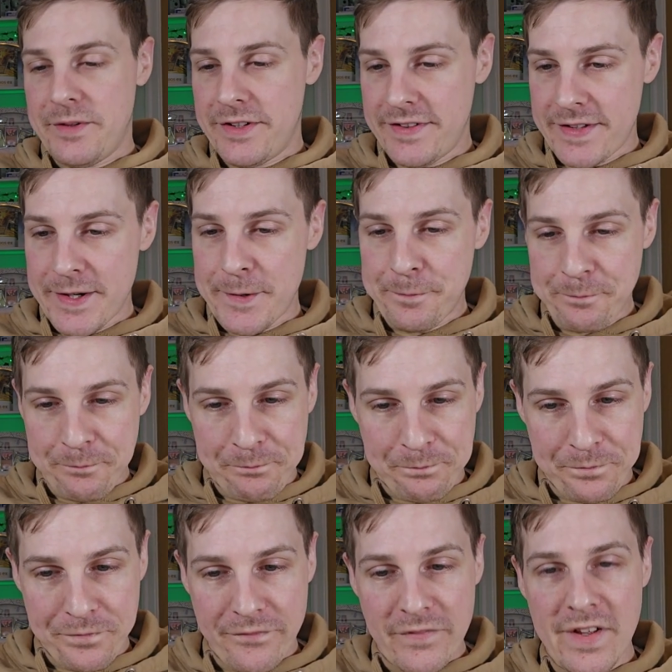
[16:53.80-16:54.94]
So,
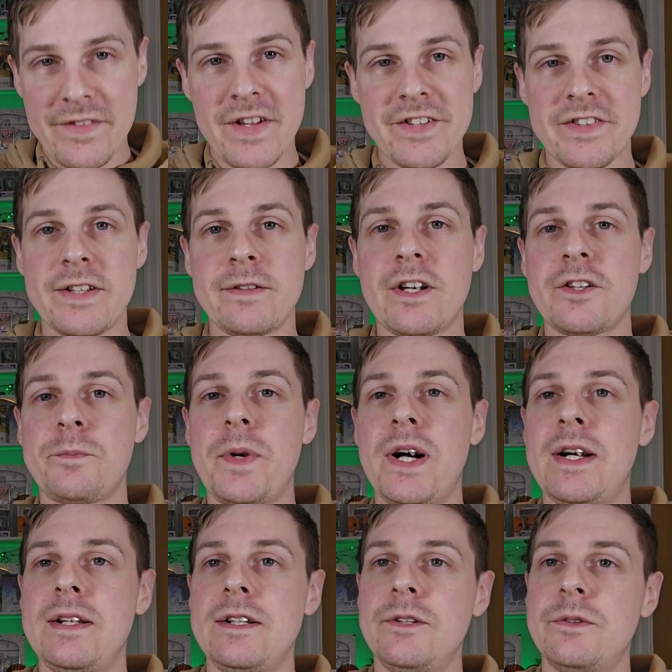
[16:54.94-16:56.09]
that's it. That's
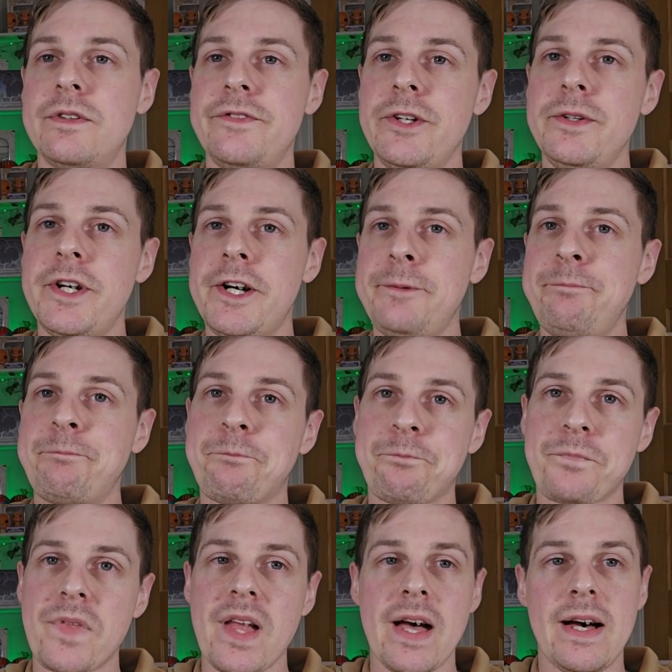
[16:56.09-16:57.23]
my little review done.
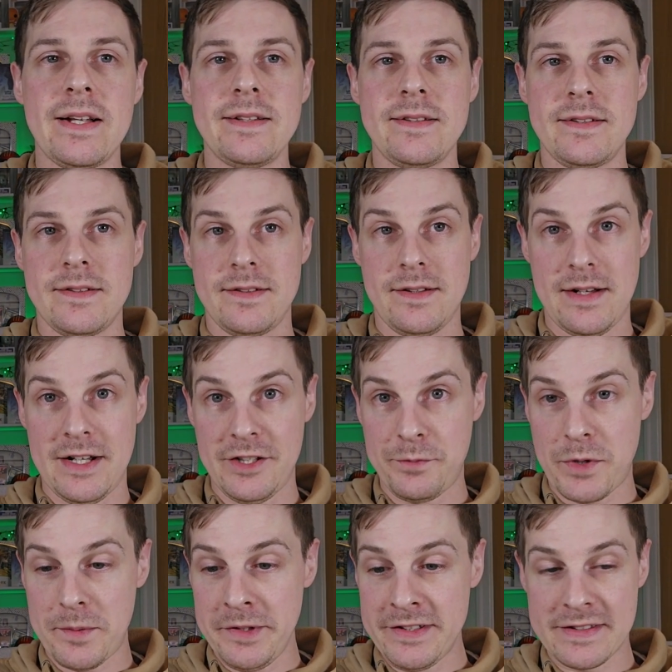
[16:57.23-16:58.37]
And as
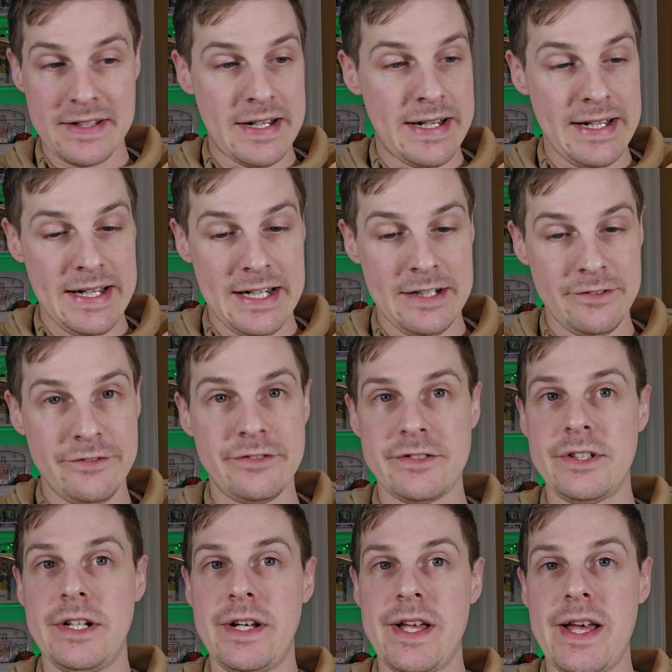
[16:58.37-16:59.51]
promised, I have
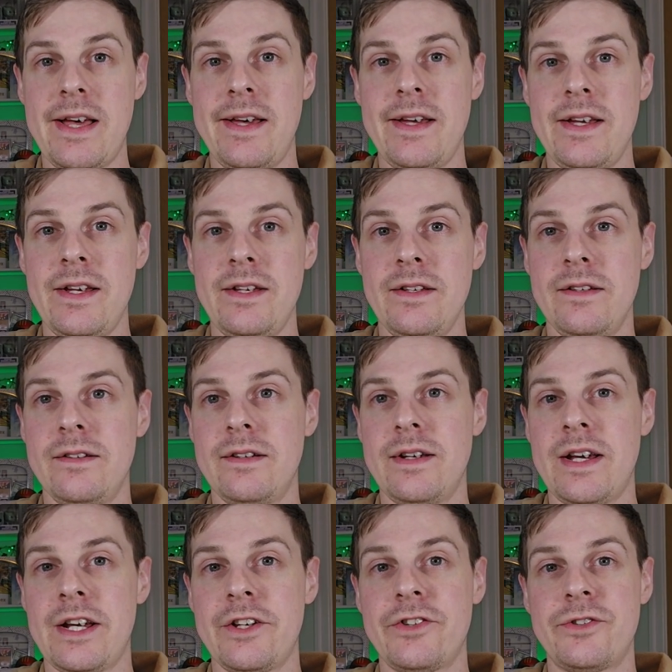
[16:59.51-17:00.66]
a
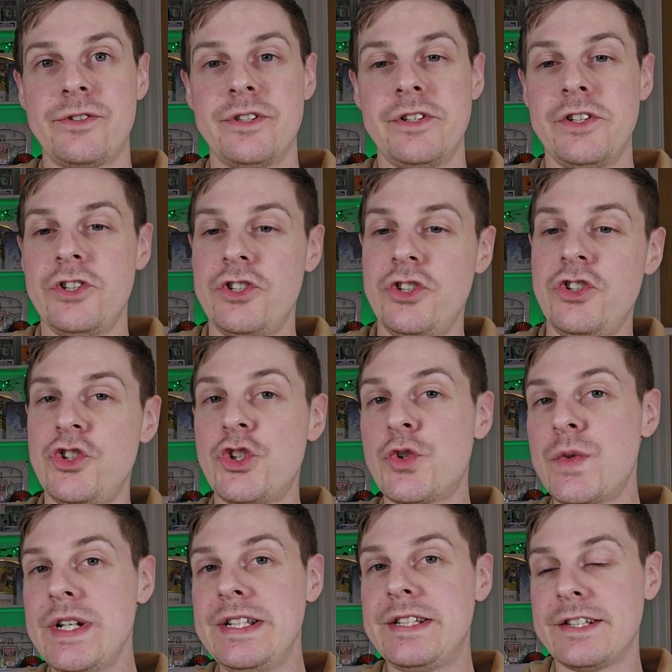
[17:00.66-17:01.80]
extra
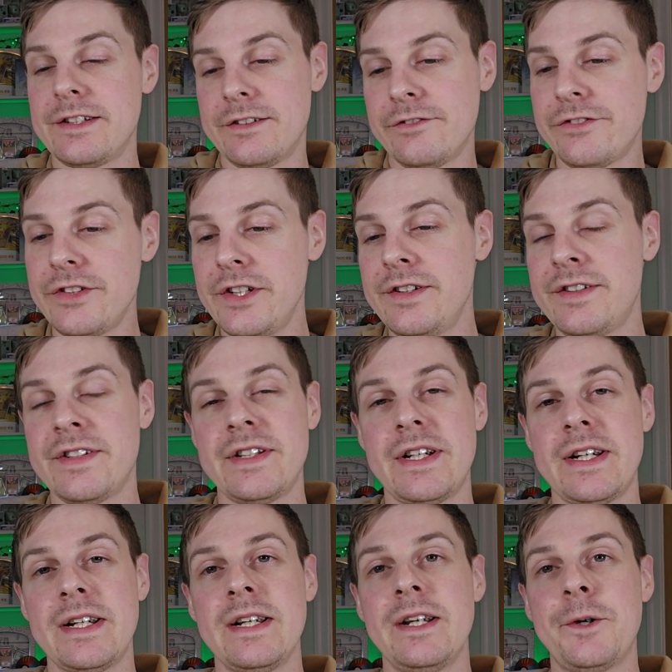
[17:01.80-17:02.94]
treat for you
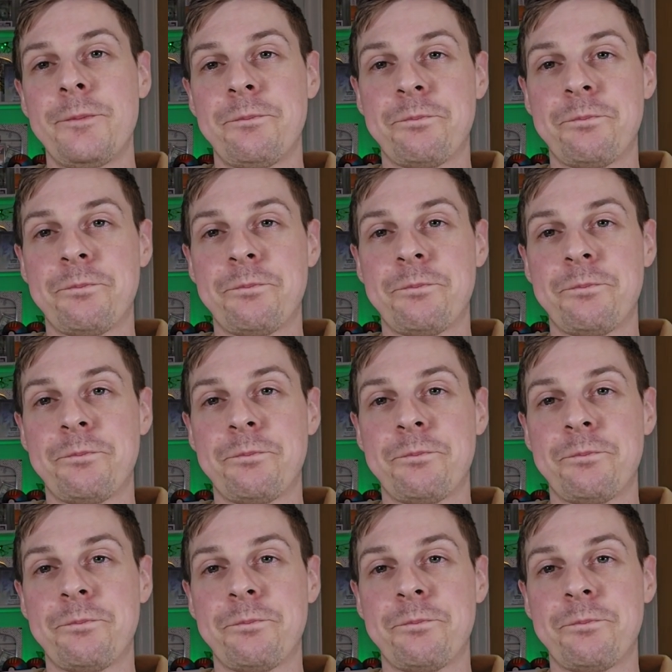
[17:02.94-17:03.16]
today,